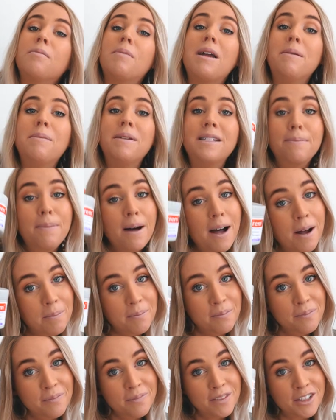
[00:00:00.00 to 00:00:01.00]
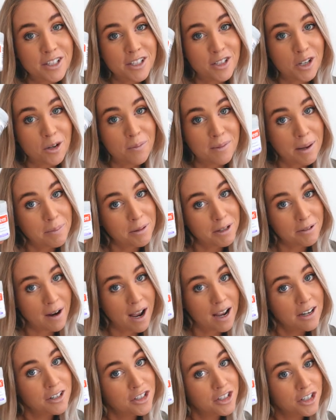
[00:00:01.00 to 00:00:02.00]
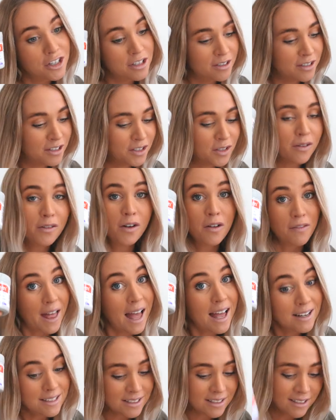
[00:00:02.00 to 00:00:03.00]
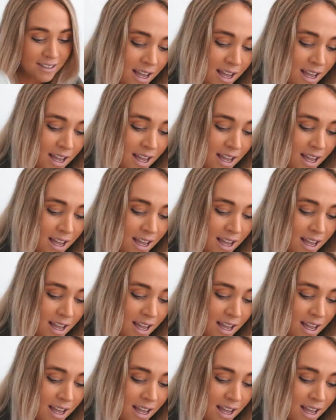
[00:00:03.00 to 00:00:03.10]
the baby's bum to stop nappy rash. So I got that.